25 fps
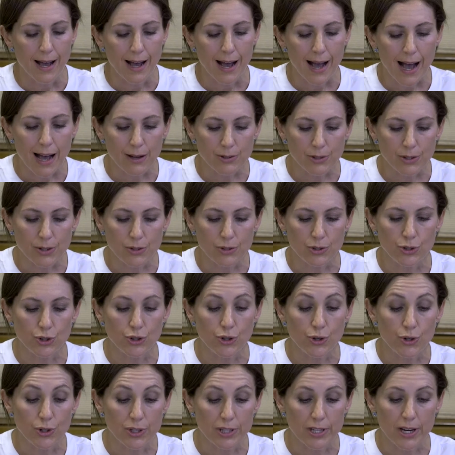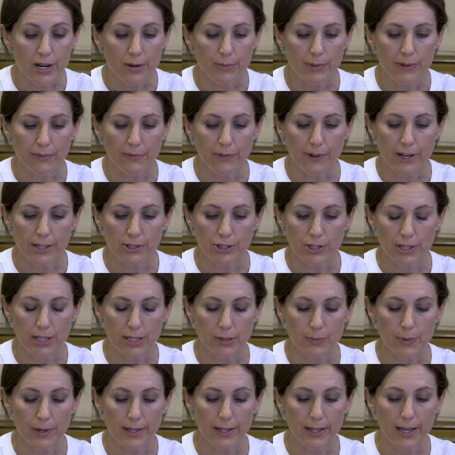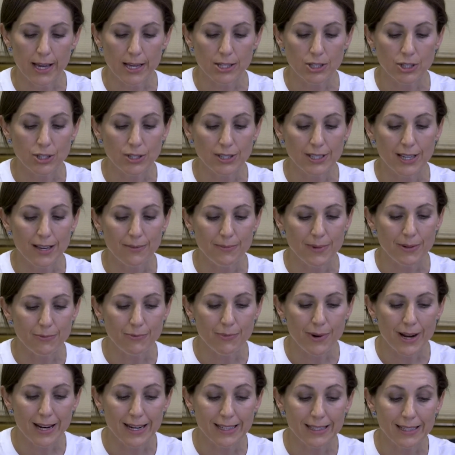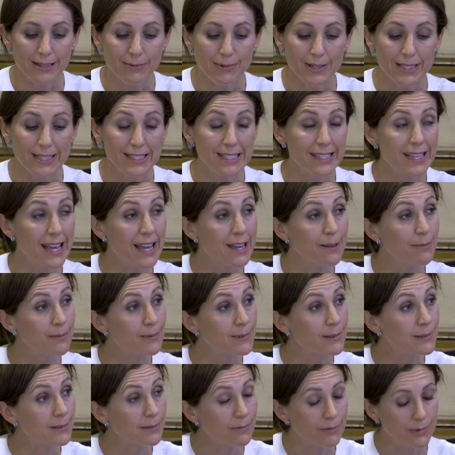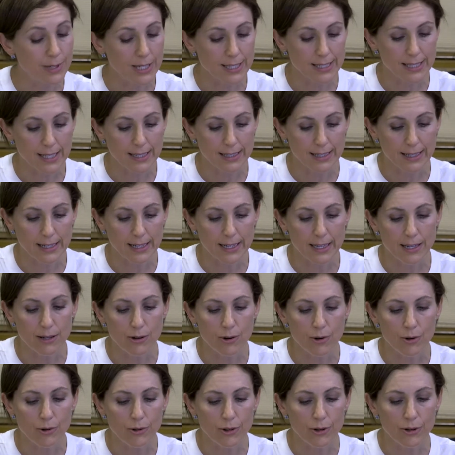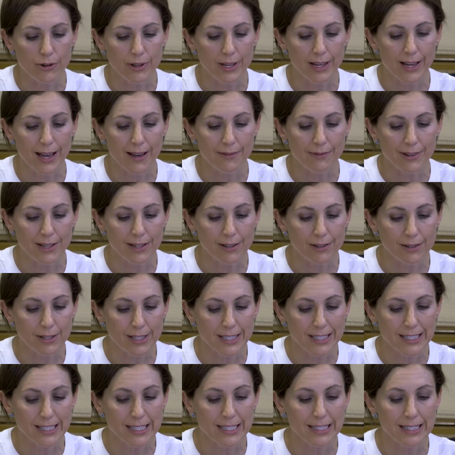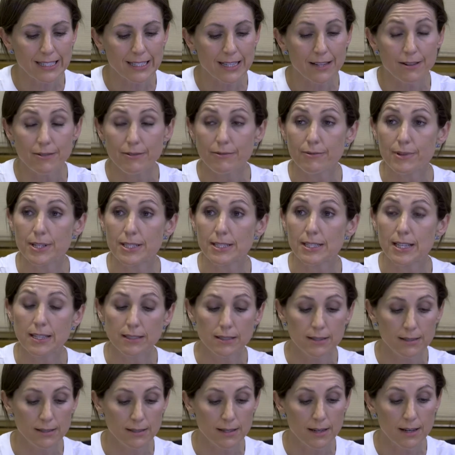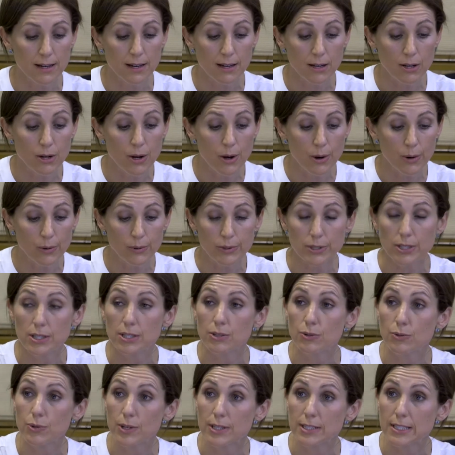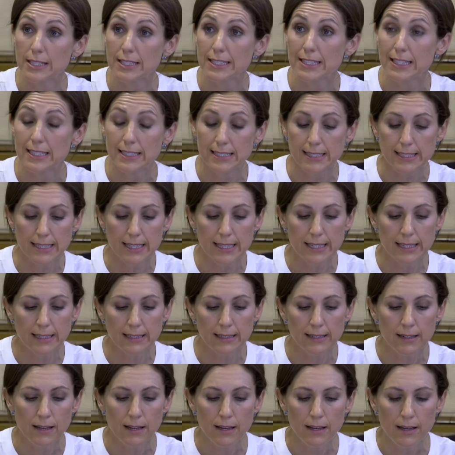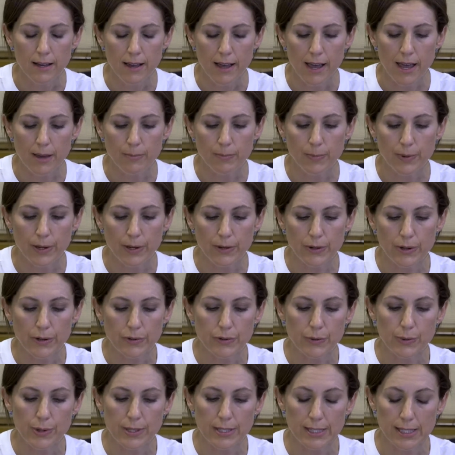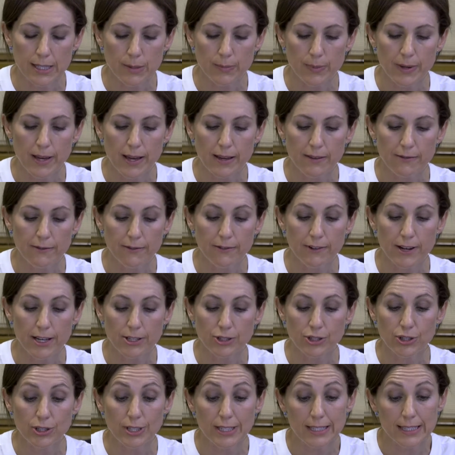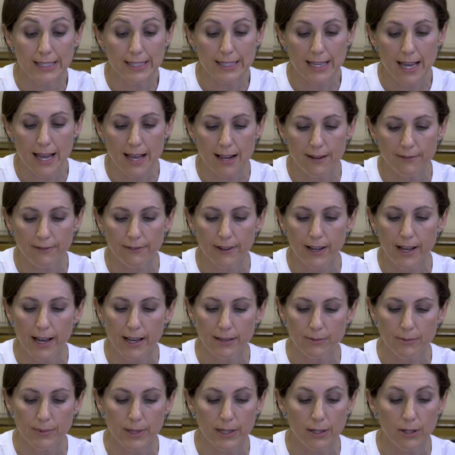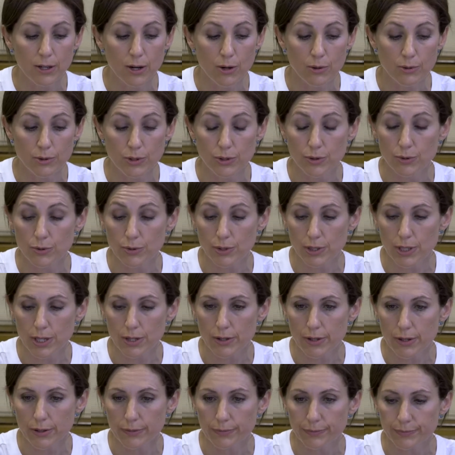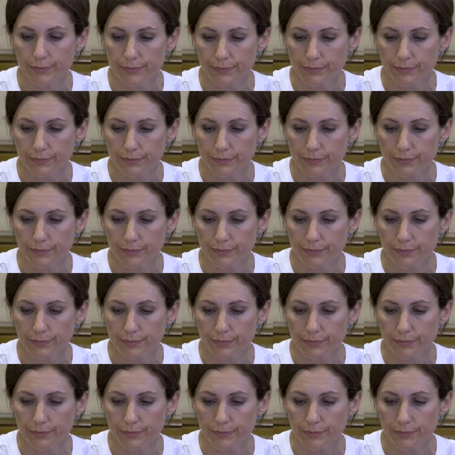Households' short-term inflation expectations have been relatively stable recently, although they have increased since their recent lows in 2016, a period when CPI inflation itself had been close to zero.